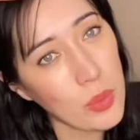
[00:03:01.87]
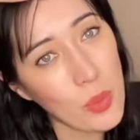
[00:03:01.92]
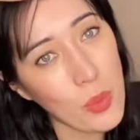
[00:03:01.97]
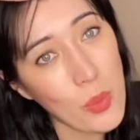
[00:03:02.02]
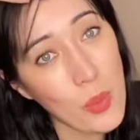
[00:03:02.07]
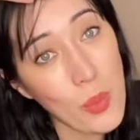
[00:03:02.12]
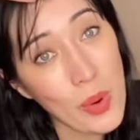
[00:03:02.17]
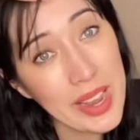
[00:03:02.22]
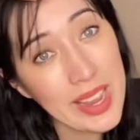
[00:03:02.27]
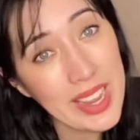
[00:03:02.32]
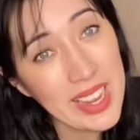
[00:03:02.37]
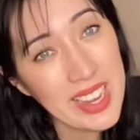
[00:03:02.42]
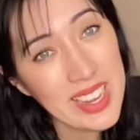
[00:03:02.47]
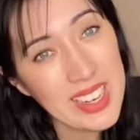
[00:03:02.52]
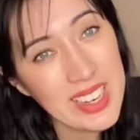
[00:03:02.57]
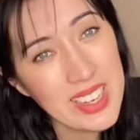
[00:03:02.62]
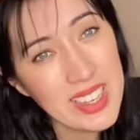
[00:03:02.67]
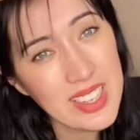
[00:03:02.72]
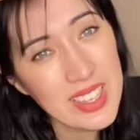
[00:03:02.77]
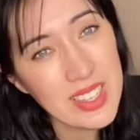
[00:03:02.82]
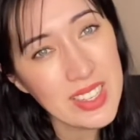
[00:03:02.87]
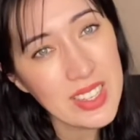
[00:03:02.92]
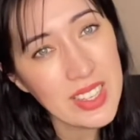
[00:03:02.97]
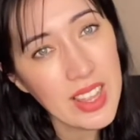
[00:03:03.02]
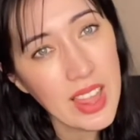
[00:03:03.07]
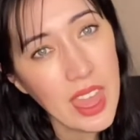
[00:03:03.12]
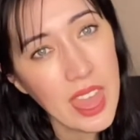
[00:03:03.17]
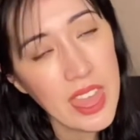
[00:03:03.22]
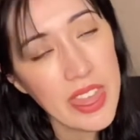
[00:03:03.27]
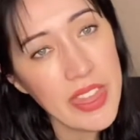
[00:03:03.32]
weird
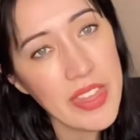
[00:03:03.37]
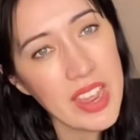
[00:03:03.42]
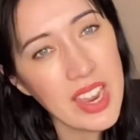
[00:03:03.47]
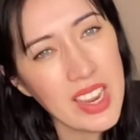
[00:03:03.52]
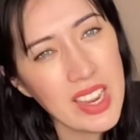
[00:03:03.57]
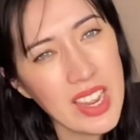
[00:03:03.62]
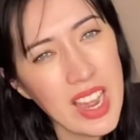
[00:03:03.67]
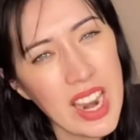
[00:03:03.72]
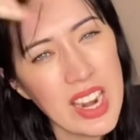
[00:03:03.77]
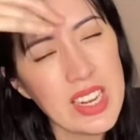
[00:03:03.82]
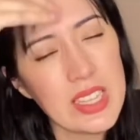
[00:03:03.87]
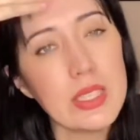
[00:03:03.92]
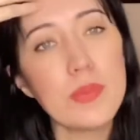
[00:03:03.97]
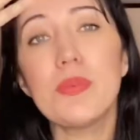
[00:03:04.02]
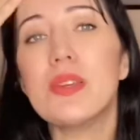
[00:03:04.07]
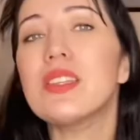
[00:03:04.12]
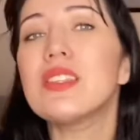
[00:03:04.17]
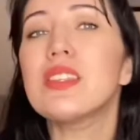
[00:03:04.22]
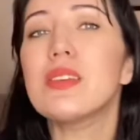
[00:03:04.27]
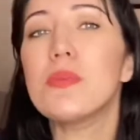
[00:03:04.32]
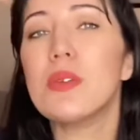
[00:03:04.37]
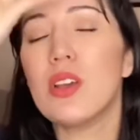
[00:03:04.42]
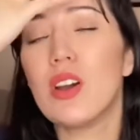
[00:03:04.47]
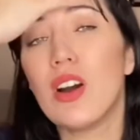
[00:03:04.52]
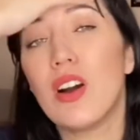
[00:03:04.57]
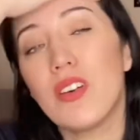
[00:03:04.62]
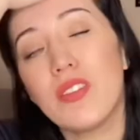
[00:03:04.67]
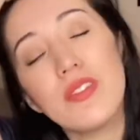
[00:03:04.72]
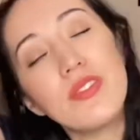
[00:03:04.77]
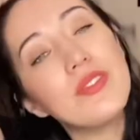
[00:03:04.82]
thing and it's pissing me
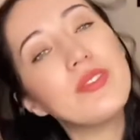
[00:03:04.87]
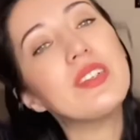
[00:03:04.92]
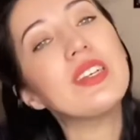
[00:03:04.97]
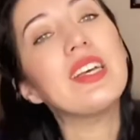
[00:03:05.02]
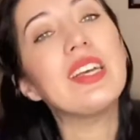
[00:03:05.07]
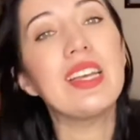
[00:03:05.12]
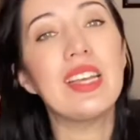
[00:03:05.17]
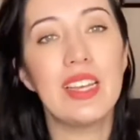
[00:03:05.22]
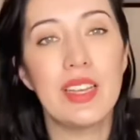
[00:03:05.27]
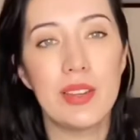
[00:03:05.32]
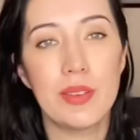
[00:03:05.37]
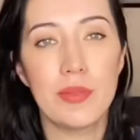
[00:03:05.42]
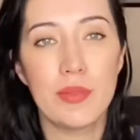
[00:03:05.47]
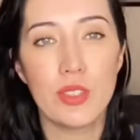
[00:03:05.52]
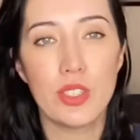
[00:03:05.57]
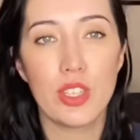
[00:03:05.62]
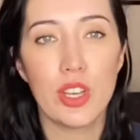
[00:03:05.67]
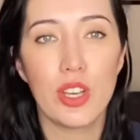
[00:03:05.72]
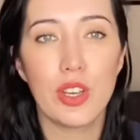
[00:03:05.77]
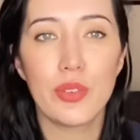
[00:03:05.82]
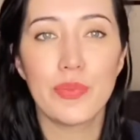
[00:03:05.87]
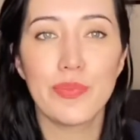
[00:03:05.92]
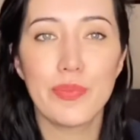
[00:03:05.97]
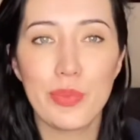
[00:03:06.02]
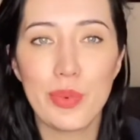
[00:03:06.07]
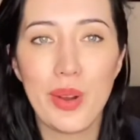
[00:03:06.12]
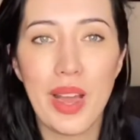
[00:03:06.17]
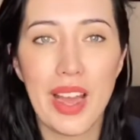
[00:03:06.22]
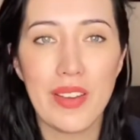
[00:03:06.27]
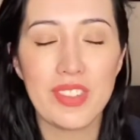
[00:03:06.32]
off. So
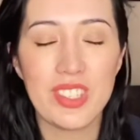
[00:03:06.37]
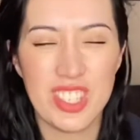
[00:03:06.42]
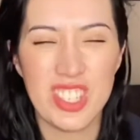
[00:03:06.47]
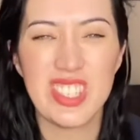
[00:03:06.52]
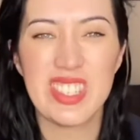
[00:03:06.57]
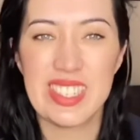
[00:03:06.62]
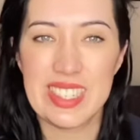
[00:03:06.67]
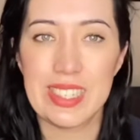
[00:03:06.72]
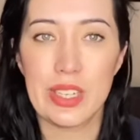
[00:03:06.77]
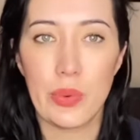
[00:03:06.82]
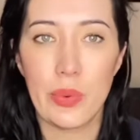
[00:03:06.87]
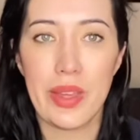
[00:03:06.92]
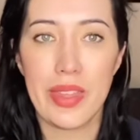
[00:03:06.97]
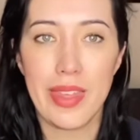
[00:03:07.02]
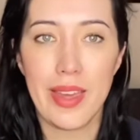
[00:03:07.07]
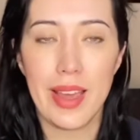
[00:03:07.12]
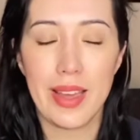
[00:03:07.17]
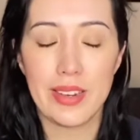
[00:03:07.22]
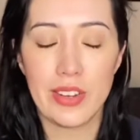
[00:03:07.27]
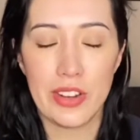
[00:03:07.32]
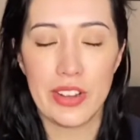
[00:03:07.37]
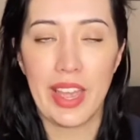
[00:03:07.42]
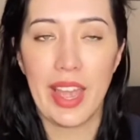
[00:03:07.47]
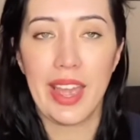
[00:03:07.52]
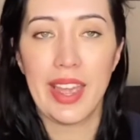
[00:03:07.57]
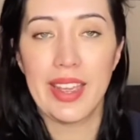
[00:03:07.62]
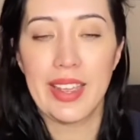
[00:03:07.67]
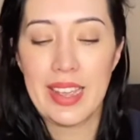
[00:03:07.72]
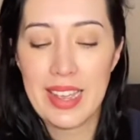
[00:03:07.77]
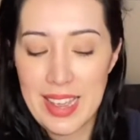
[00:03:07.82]
we'll have to just deal with that,
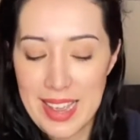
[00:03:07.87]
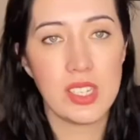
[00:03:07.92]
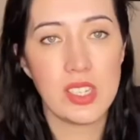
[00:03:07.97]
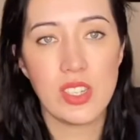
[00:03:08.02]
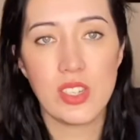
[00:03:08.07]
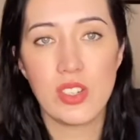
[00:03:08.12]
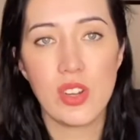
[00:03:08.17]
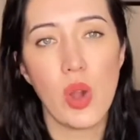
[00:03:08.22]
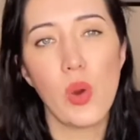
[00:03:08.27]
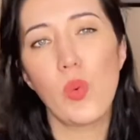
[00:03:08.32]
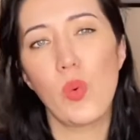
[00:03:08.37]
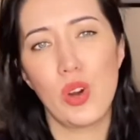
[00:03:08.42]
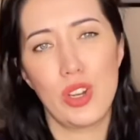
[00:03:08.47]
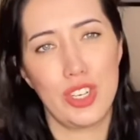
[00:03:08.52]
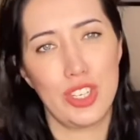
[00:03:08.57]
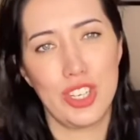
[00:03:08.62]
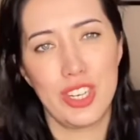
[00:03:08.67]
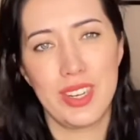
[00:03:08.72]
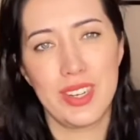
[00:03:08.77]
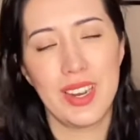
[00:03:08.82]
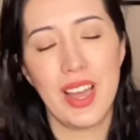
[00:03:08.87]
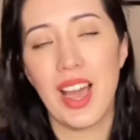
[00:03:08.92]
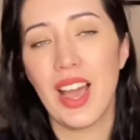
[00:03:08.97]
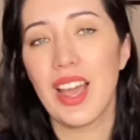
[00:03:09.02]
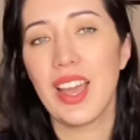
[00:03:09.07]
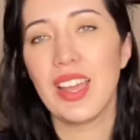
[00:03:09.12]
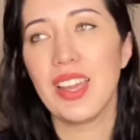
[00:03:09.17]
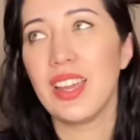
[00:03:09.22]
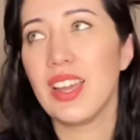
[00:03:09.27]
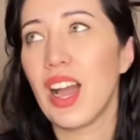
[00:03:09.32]
okay? Don't watch it.
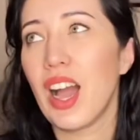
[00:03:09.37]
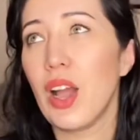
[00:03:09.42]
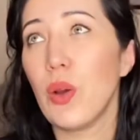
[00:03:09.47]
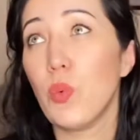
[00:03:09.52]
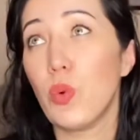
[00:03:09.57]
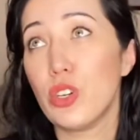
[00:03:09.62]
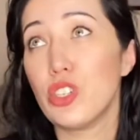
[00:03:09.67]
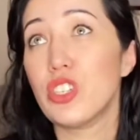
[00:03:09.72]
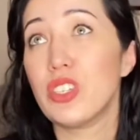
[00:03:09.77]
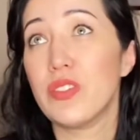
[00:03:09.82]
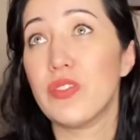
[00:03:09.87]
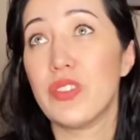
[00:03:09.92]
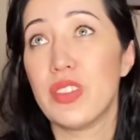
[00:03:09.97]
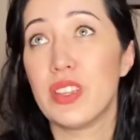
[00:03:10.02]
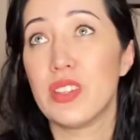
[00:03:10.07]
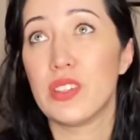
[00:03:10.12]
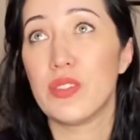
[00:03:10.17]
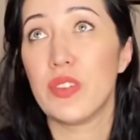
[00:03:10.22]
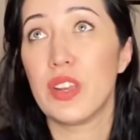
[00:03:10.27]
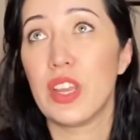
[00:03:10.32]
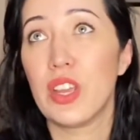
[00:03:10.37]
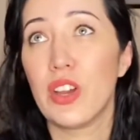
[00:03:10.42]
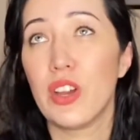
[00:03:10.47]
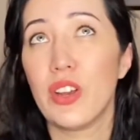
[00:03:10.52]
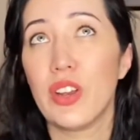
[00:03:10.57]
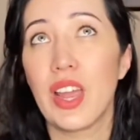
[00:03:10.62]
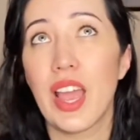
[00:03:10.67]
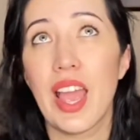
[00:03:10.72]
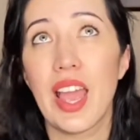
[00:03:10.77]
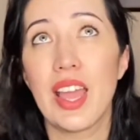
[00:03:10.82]
I watched it for this
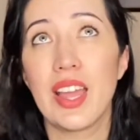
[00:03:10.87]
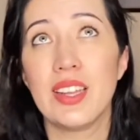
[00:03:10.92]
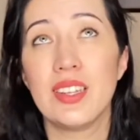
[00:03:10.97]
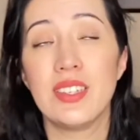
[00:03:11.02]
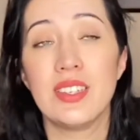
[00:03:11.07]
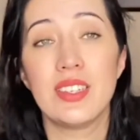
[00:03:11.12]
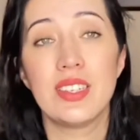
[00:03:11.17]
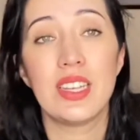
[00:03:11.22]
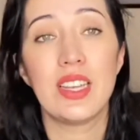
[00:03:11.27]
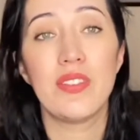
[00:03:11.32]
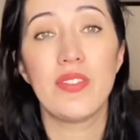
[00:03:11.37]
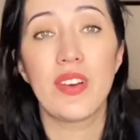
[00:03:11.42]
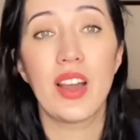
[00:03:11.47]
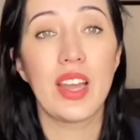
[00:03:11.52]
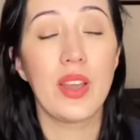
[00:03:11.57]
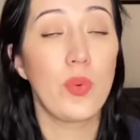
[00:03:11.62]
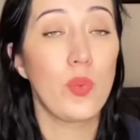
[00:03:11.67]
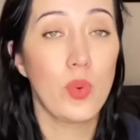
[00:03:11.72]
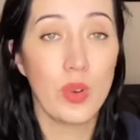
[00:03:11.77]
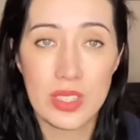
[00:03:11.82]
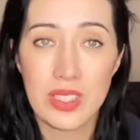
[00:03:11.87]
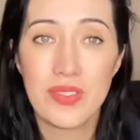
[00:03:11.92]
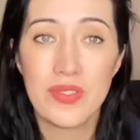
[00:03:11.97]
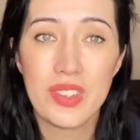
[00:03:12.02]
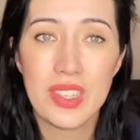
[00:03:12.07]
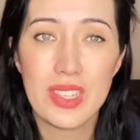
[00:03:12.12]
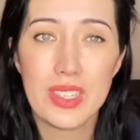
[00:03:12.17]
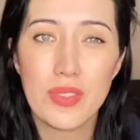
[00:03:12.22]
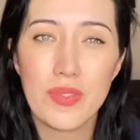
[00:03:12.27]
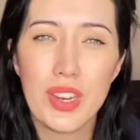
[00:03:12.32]
video, and if it wasn't for
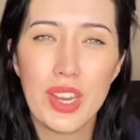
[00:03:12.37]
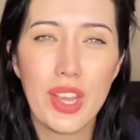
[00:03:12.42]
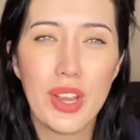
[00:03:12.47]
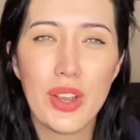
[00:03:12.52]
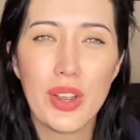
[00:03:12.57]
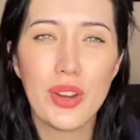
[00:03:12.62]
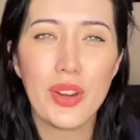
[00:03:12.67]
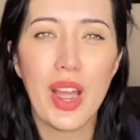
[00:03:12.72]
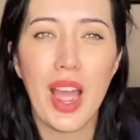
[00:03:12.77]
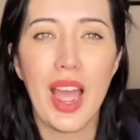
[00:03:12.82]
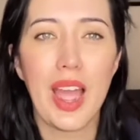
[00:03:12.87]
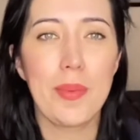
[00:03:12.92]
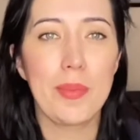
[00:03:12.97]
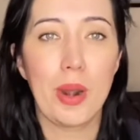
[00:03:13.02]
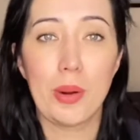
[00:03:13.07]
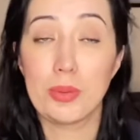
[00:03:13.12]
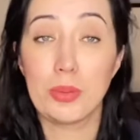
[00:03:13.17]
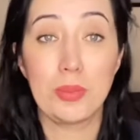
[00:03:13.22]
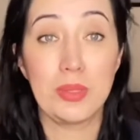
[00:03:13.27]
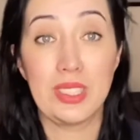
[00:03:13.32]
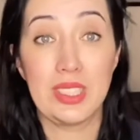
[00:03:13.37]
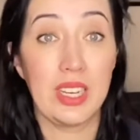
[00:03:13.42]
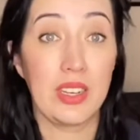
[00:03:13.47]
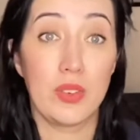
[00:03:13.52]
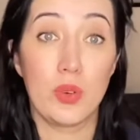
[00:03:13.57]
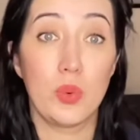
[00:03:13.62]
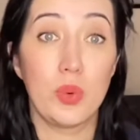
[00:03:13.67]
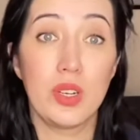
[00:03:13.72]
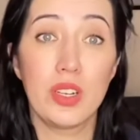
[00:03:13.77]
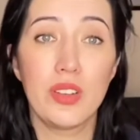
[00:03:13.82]
this video, I probably never
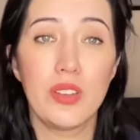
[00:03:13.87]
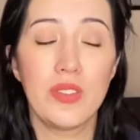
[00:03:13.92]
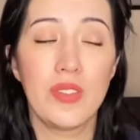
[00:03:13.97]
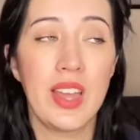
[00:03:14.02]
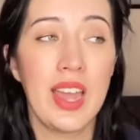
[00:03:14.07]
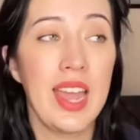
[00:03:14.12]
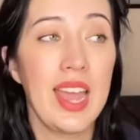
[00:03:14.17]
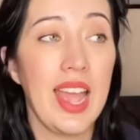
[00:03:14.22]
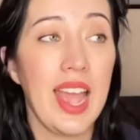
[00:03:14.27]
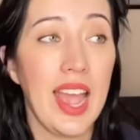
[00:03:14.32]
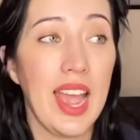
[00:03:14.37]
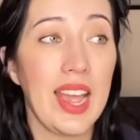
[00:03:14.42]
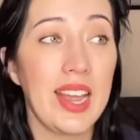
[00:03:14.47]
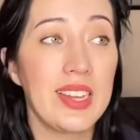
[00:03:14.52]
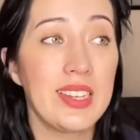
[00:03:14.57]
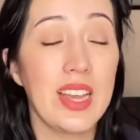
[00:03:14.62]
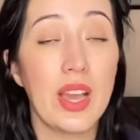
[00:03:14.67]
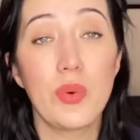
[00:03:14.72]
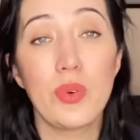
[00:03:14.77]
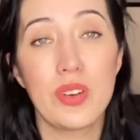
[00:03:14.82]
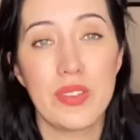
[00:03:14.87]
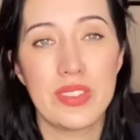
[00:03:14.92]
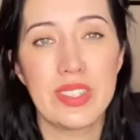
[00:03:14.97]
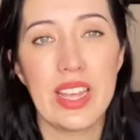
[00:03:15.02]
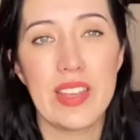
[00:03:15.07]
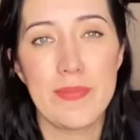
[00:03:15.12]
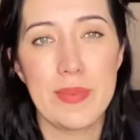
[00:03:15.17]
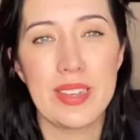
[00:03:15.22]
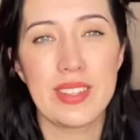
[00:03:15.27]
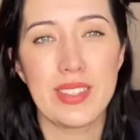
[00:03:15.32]
would have, and I would have
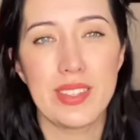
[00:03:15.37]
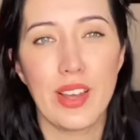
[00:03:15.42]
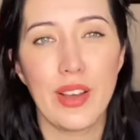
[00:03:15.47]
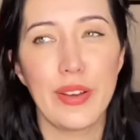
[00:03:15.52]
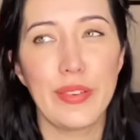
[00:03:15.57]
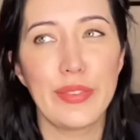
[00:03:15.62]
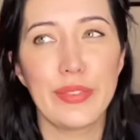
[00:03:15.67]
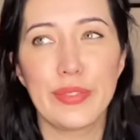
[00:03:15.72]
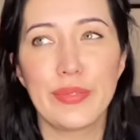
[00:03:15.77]
saved myself